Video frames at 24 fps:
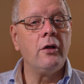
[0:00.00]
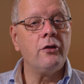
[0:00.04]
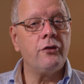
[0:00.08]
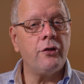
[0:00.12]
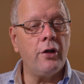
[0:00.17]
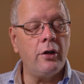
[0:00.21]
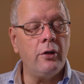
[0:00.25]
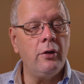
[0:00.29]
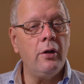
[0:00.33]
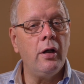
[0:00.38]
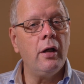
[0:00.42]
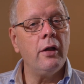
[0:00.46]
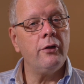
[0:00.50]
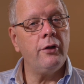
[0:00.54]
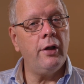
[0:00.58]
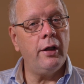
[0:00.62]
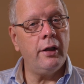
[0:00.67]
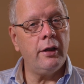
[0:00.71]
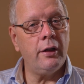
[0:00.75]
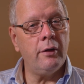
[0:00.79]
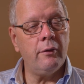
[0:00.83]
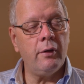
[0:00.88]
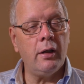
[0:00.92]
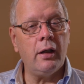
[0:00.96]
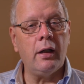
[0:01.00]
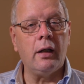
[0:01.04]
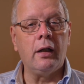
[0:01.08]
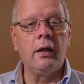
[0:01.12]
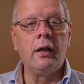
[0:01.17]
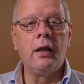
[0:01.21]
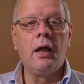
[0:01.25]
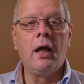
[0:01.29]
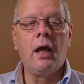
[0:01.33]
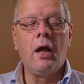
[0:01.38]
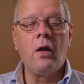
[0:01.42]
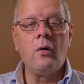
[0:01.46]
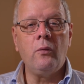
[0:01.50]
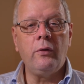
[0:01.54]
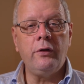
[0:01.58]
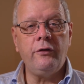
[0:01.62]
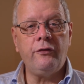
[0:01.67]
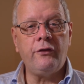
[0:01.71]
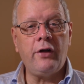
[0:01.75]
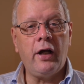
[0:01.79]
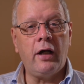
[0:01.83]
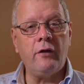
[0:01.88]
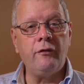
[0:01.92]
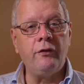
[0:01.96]
So there you are.
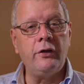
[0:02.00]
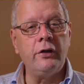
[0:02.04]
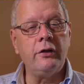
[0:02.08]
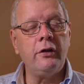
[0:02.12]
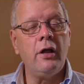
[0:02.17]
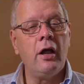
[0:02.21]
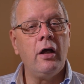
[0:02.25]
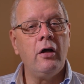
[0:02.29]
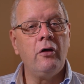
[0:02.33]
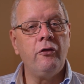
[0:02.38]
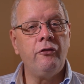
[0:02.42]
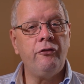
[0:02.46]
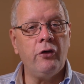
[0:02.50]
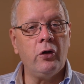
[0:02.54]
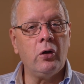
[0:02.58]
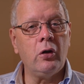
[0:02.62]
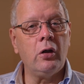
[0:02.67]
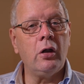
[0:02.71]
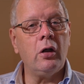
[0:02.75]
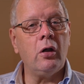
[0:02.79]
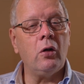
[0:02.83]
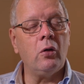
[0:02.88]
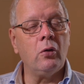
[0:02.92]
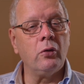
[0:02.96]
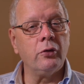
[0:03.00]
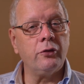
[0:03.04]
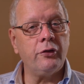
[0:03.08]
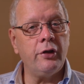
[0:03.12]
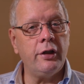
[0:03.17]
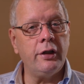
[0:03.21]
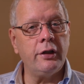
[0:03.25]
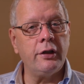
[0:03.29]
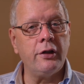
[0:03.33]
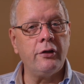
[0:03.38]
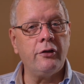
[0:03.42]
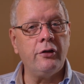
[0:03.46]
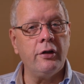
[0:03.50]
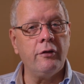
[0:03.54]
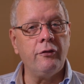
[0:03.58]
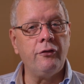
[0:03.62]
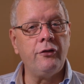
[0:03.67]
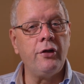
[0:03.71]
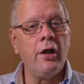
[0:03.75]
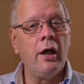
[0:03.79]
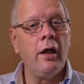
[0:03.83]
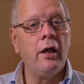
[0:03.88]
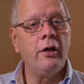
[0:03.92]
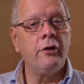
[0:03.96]
We've covered four
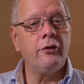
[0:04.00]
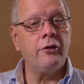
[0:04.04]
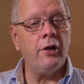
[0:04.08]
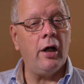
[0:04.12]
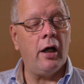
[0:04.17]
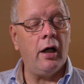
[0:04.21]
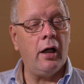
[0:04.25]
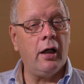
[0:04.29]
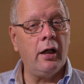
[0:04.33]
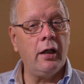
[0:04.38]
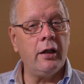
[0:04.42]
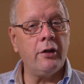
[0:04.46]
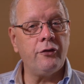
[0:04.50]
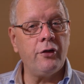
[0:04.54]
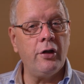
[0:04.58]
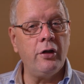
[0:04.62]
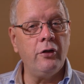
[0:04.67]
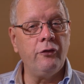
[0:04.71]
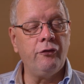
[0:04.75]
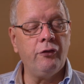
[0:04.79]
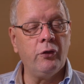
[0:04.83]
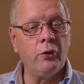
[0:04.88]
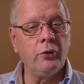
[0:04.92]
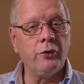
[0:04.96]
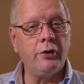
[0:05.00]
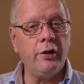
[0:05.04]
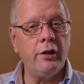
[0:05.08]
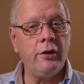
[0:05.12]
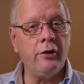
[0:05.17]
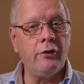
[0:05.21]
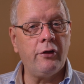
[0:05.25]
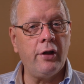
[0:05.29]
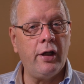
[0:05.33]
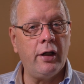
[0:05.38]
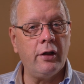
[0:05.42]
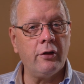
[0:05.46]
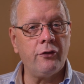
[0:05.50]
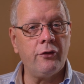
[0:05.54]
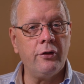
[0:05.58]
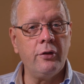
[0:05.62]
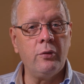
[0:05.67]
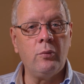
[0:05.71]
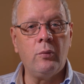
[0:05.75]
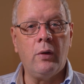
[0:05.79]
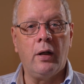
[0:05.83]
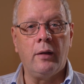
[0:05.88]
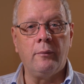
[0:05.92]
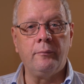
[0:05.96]
alternatives to ISO
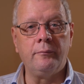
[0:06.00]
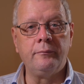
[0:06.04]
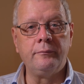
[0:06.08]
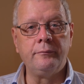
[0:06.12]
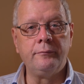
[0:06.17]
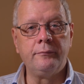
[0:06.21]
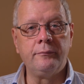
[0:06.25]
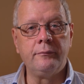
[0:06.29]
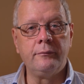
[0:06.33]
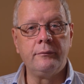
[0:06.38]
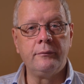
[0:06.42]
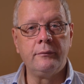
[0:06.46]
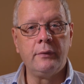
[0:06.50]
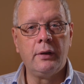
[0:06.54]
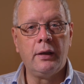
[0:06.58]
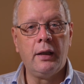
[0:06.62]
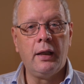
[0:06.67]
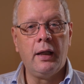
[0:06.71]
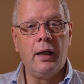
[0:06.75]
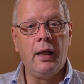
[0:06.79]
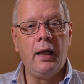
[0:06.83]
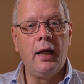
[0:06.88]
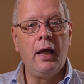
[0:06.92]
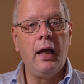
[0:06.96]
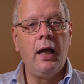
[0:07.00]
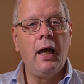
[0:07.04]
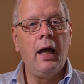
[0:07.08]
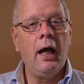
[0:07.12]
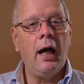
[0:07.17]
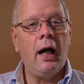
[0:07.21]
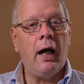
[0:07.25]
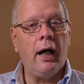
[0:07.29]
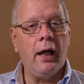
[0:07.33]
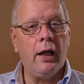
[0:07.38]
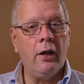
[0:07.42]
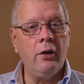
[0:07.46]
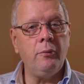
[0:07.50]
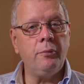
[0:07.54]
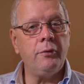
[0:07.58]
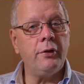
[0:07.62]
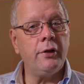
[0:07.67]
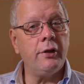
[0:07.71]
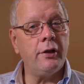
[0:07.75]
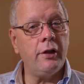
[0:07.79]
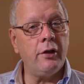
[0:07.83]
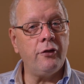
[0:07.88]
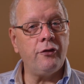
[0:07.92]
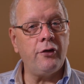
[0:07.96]
14001. I
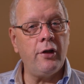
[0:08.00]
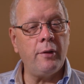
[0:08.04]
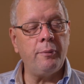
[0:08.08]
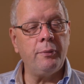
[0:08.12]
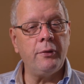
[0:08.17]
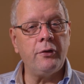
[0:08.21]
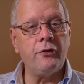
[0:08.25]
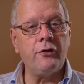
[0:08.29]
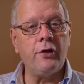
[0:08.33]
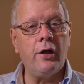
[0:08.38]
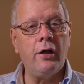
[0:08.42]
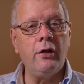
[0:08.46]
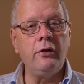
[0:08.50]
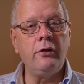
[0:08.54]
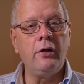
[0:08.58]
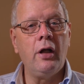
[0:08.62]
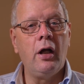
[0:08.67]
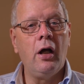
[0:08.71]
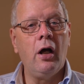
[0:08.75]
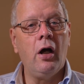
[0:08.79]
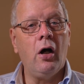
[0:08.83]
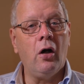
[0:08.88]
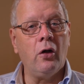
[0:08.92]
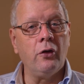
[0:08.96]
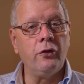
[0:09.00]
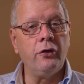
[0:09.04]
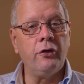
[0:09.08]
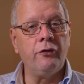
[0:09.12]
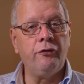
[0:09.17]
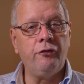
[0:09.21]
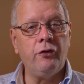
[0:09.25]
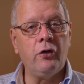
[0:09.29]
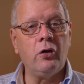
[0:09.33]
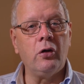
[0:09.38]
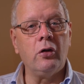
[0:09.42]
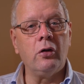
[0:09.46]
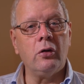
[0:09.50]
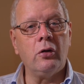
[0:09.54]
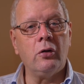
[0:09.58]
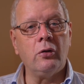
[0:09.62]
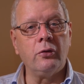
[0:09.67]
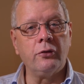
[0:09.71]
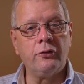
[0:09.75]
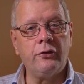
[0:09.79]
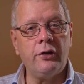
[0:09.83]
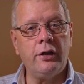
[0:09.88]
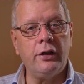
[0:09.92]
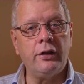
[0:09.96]
hope that this episode on the four
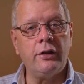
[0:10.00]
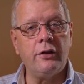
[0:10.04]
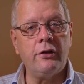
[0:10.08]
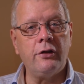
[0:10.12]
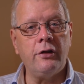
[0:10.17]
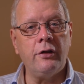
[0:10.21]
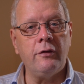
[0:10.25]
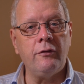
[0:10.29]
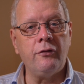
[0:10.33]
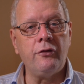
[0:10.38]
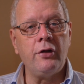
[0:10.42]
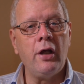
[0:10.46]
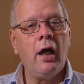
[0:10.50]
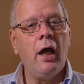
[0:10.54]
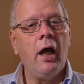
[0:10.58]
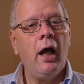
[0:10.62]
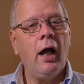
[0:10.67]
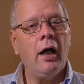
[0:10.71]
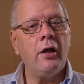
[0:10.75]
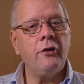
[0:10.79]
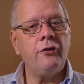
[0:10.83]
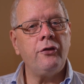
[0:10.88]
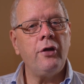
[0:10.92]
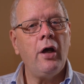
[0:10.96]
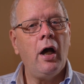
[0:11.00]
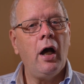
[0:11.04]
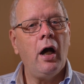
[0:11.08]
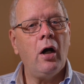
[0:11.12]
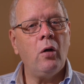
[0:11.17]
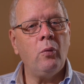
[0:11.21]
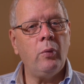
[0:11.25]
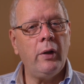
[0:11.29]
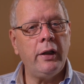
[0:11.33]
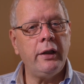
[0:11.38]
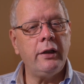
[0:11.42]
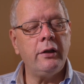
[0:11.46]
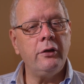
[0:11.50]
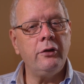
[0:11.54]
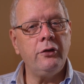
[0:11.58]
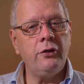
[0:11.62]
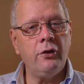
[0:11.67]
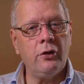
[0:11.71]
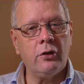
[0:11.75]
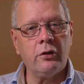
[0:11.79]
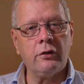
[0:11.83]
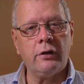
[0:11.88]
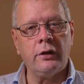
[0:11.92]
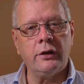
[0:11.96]
alternatives has awakened
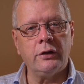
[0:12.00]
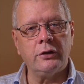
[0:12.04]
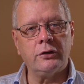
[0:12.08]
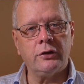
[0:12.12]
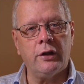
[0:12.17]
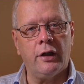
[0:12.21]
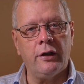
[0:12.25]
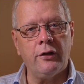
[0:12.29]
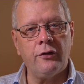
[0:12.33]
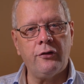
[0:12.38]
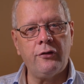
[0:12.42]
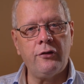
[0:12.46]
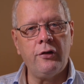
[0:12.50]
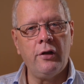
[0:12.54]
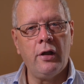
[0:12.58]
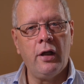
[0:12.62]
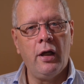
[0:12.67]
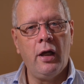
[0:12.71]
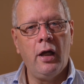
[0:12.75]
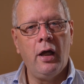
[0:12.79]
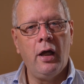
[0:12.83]
your interest.